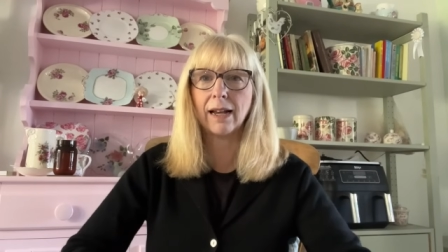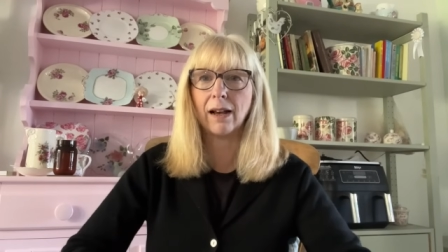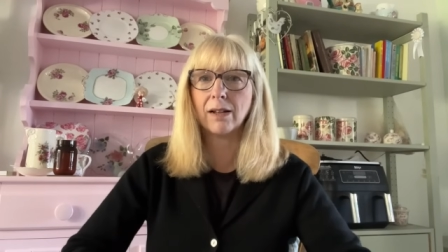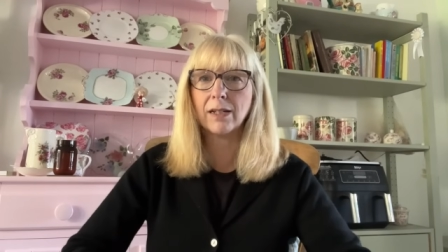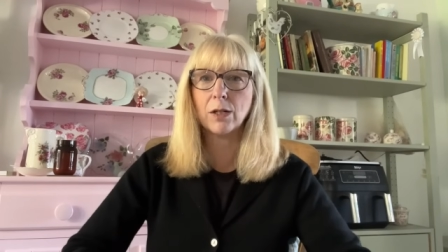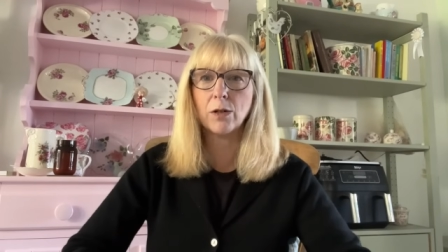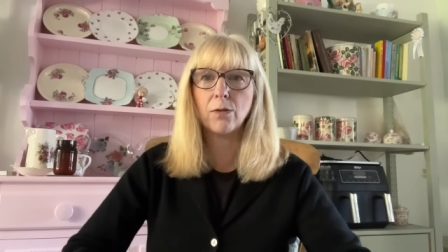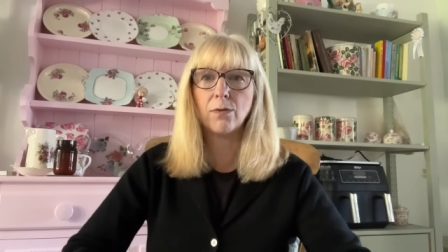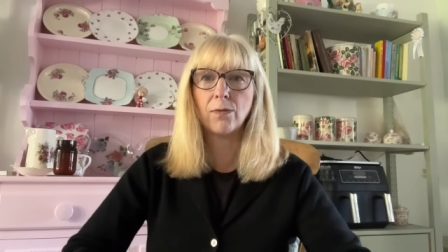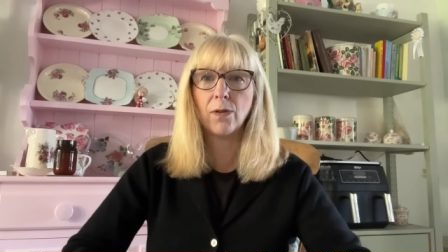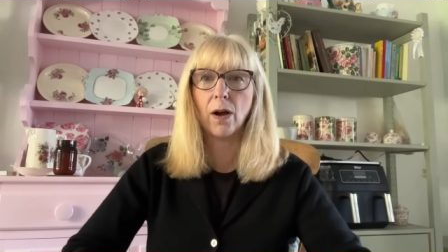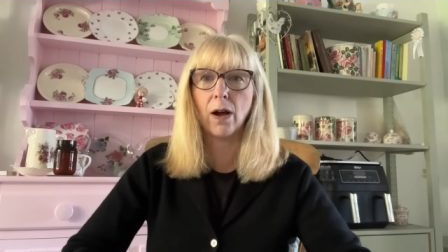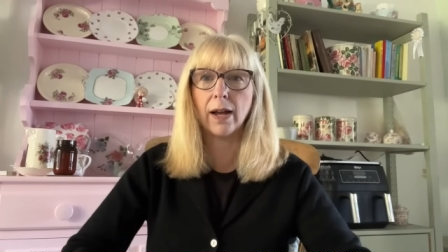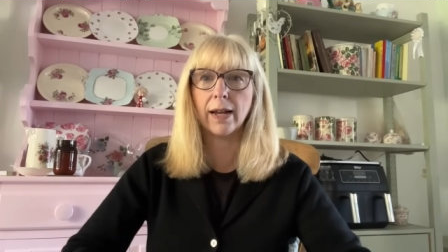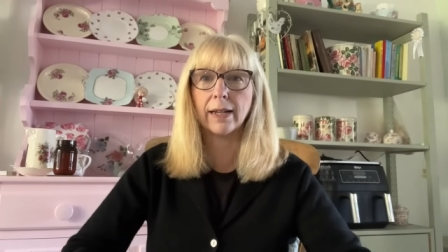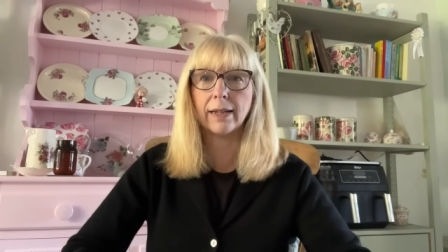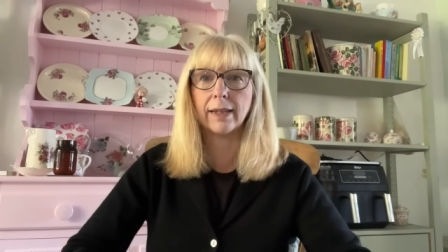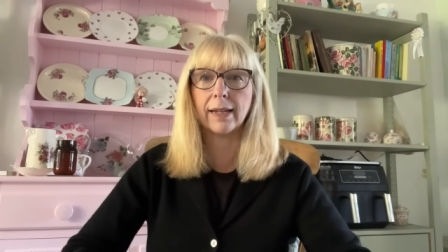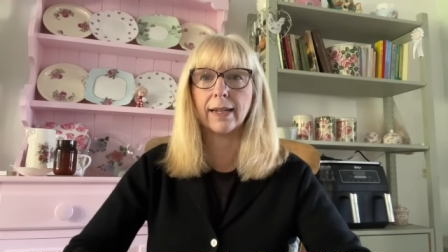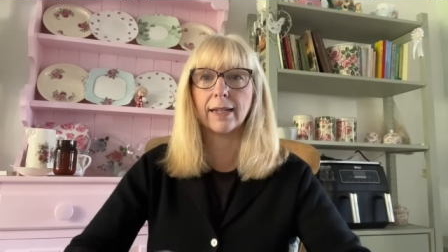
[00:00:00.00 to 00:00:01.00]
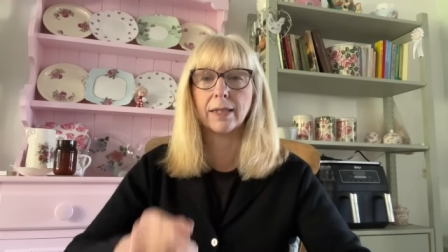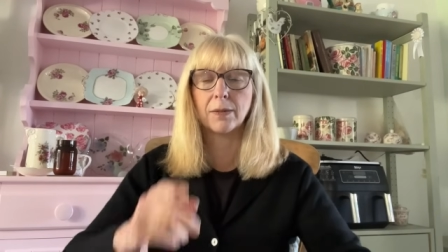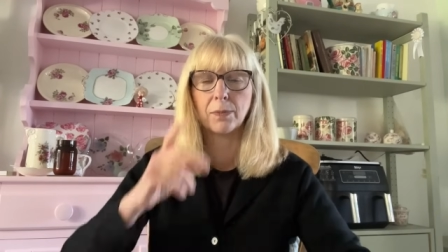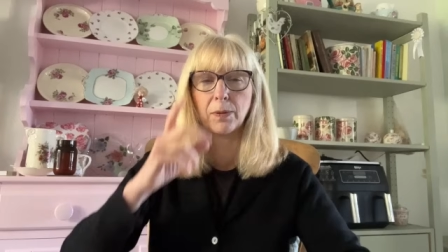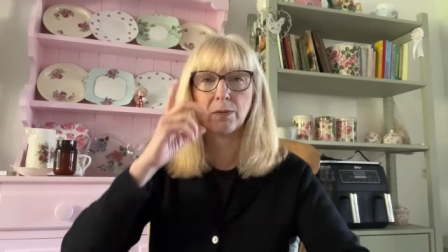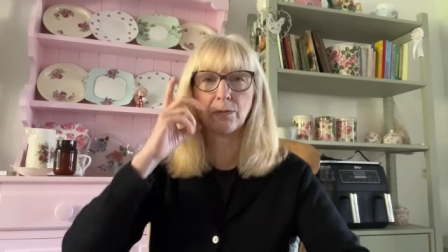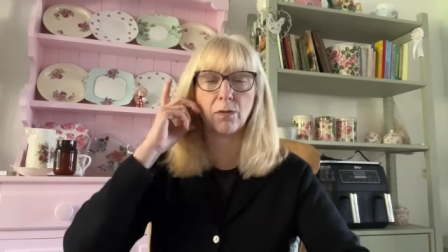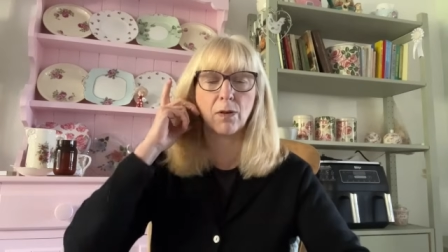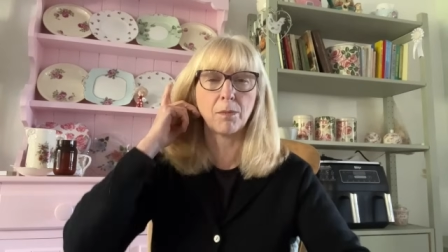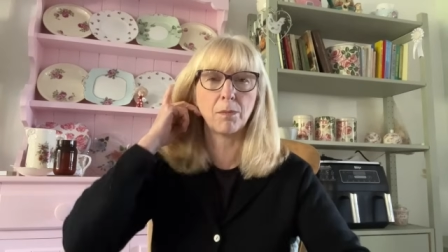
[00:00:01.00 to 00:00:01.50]
I do find this
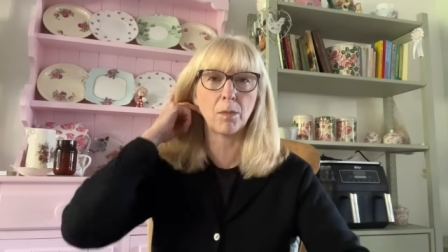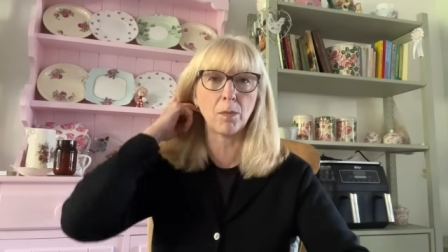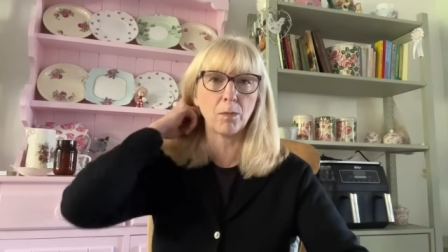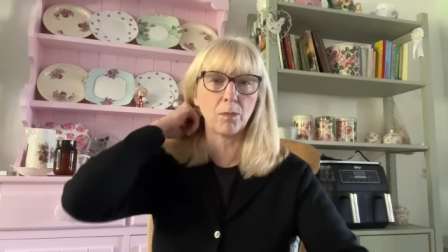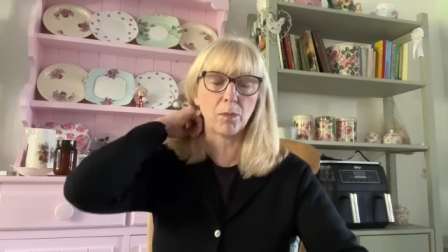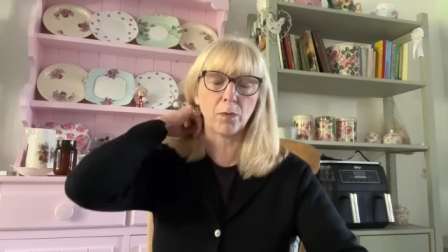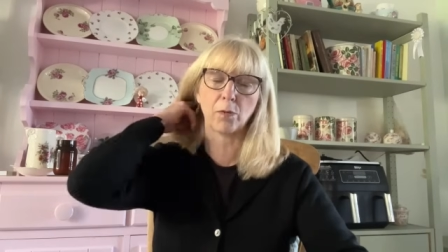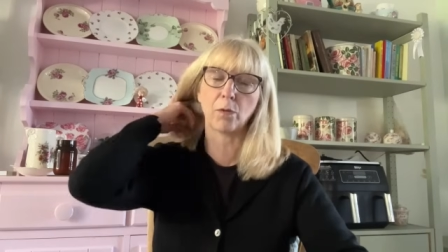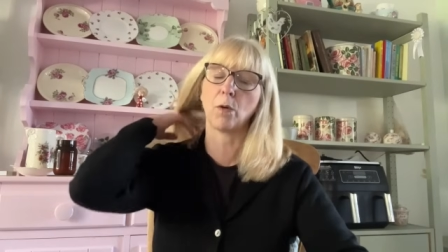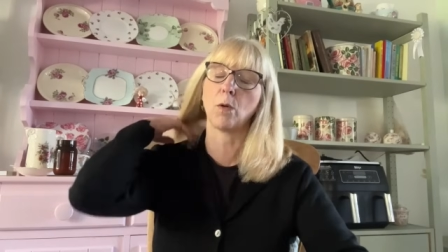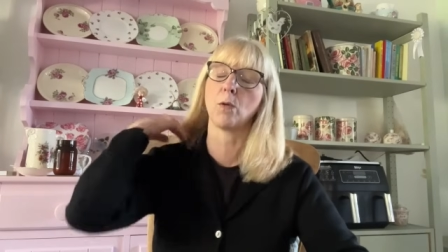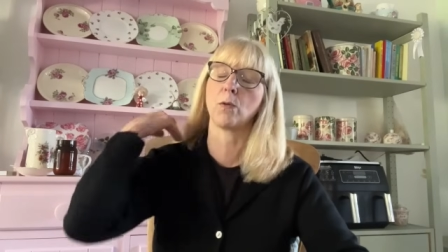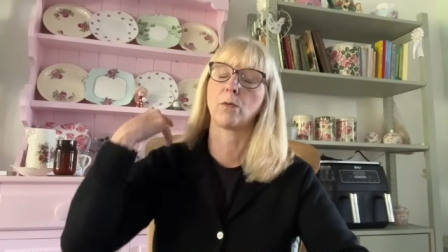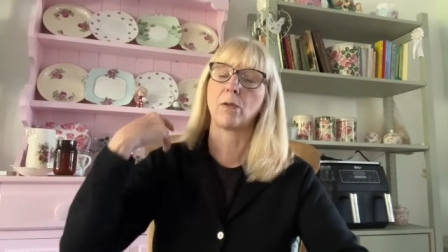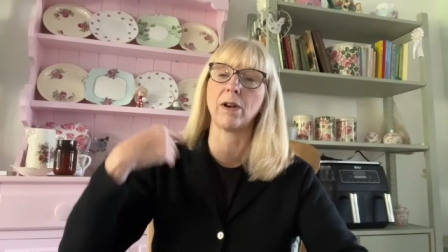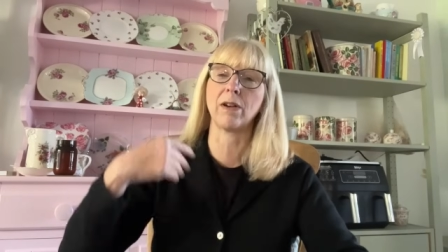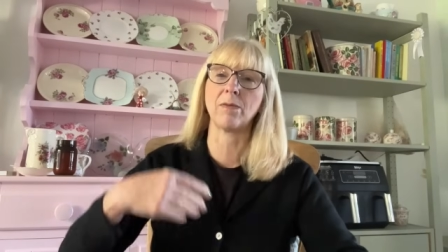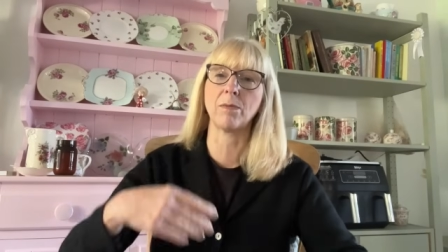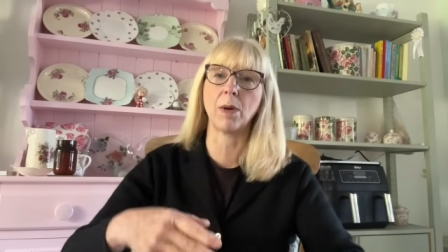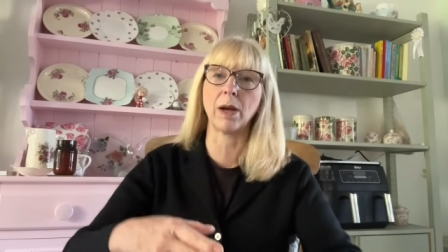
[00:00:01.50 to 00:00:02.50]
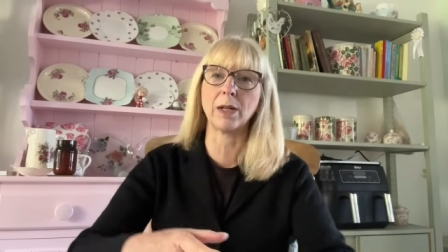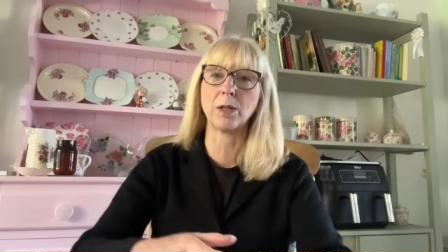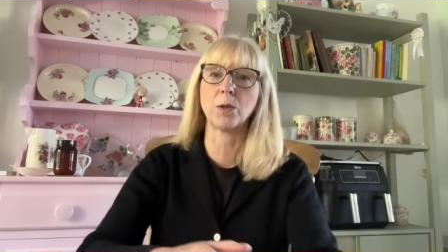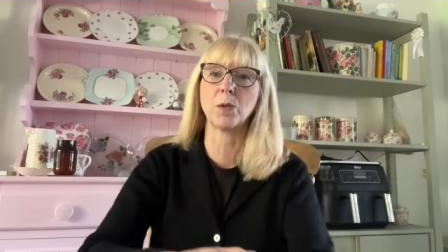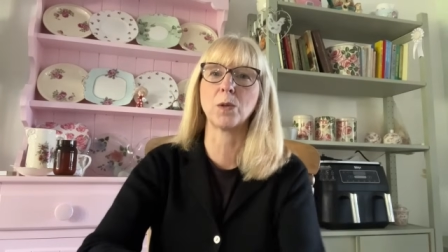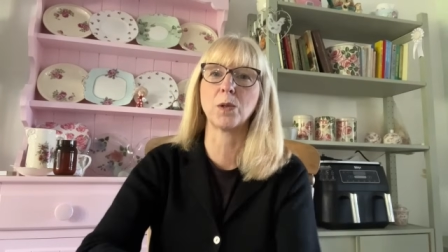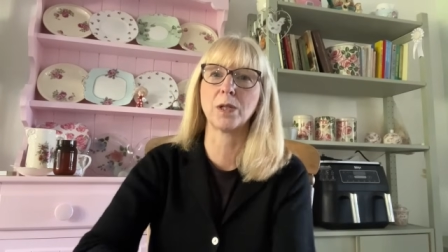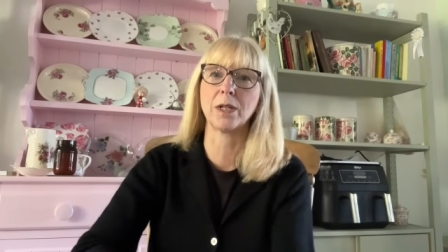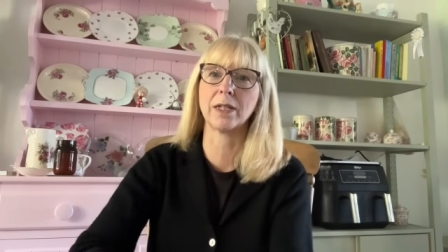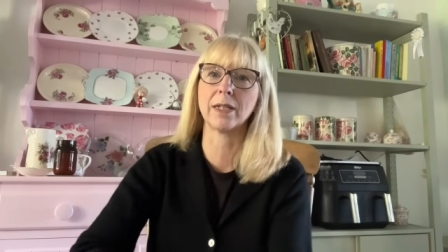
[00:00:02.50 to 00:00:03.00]
with for all three of my
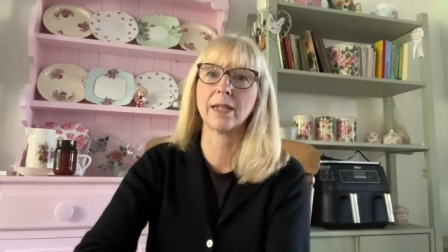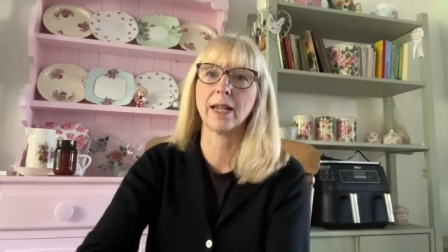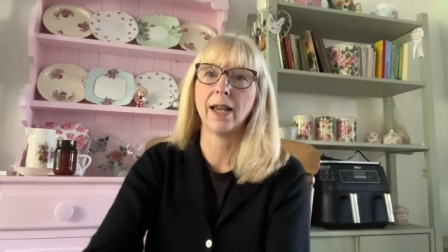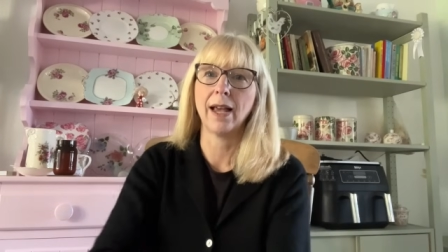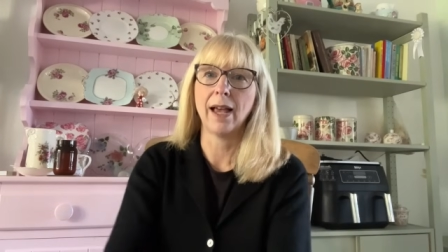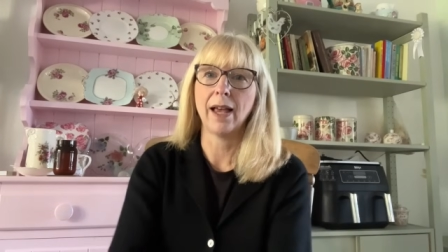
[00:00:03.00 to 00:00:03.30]
daughters.